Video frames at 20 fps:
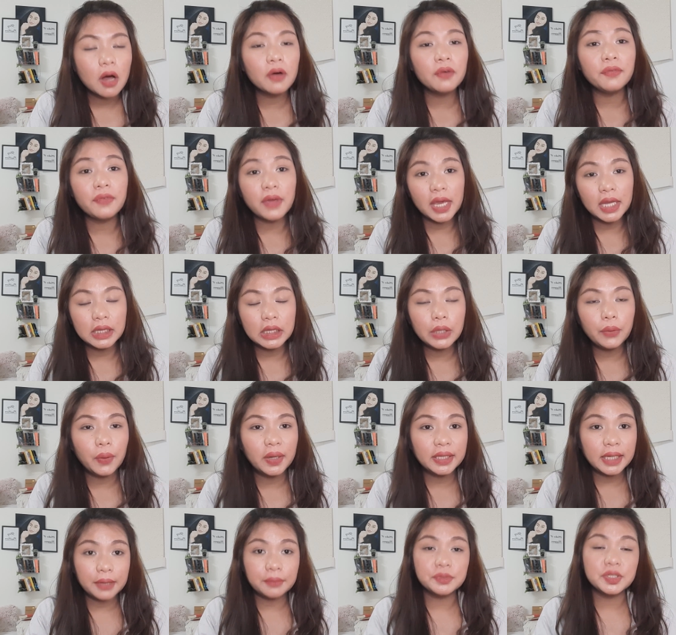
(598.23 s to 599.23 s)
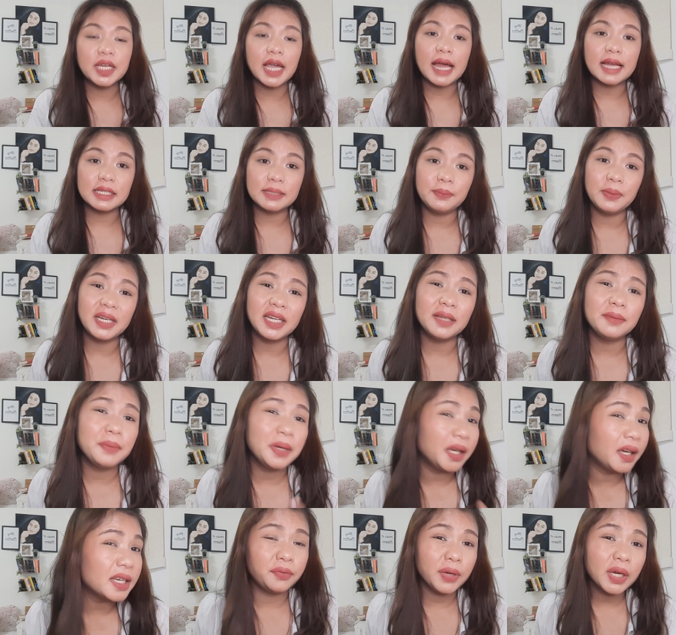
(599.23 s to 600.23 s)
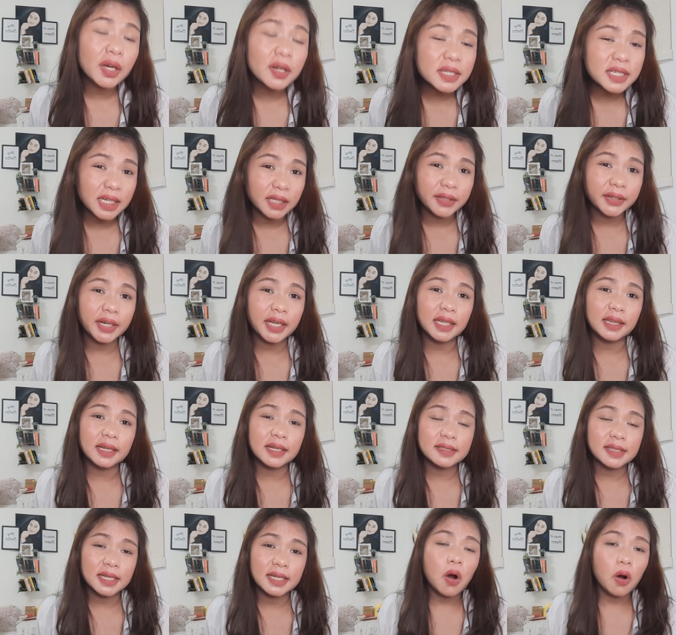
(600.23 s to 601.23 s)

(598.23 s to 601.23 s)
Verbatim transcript: of 81 mg aspirin because we consider it as an